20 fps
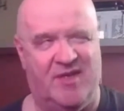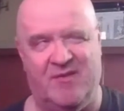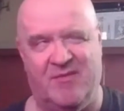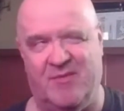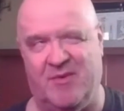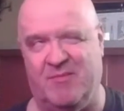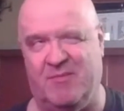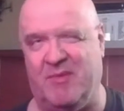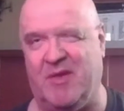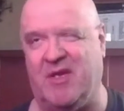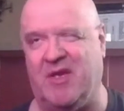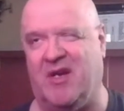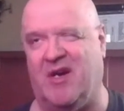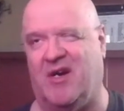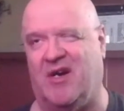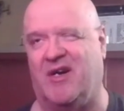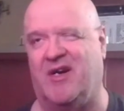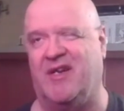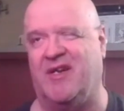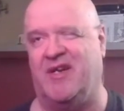it would be
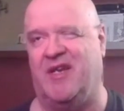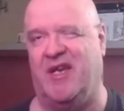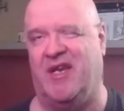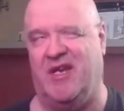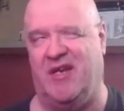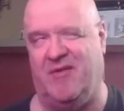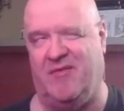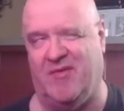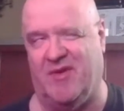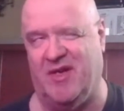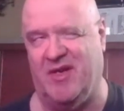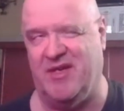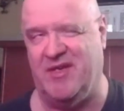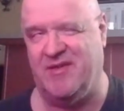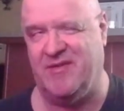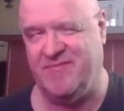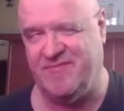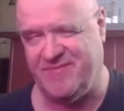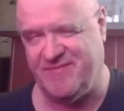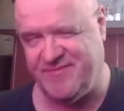gone
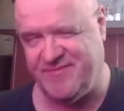anyway,